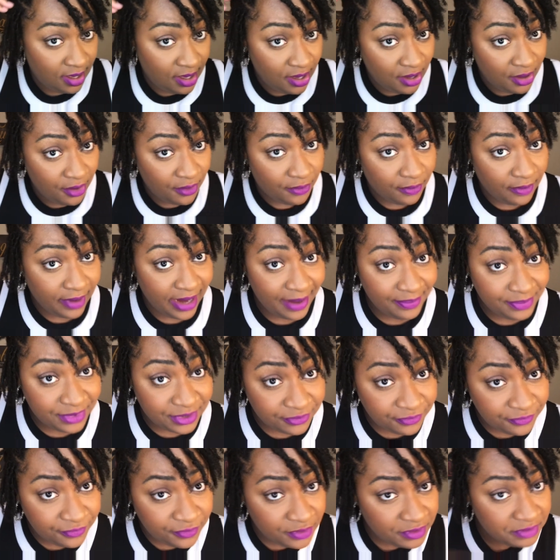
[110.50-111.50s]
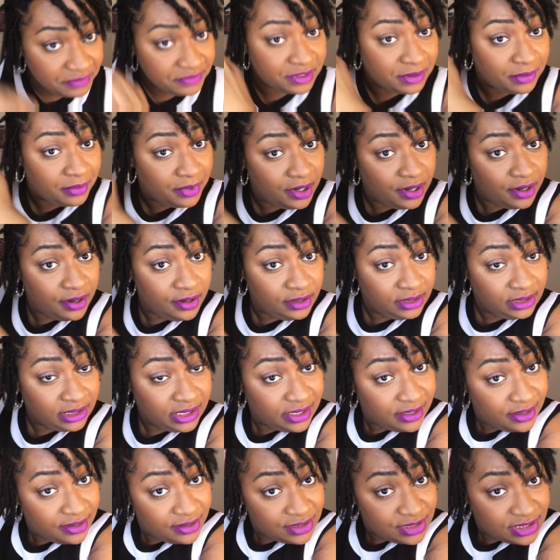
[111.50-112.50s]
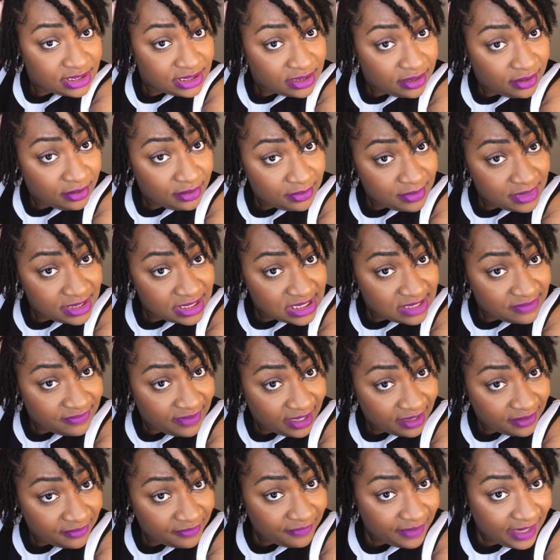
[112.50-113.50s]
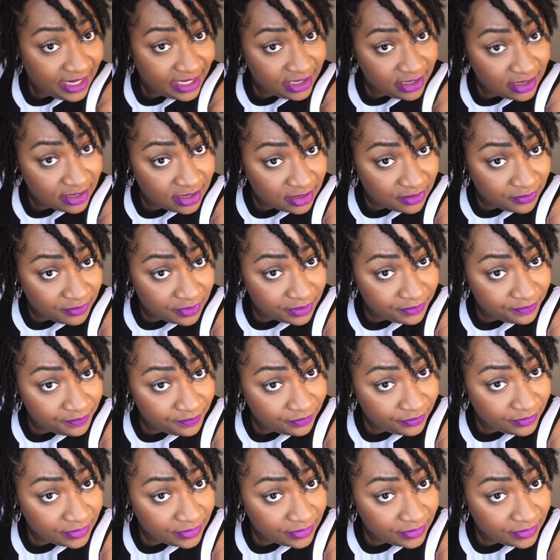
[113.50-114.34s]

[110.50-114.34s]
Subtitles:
wrapped a few of them earlier, so let me see if I can find a good one.